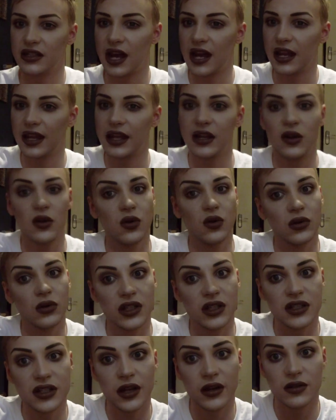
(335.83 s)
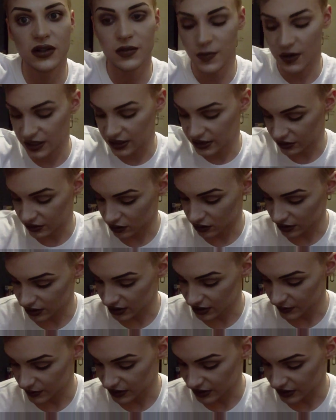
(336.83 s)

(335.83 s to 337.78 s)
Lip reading: I like cooler toned based colours,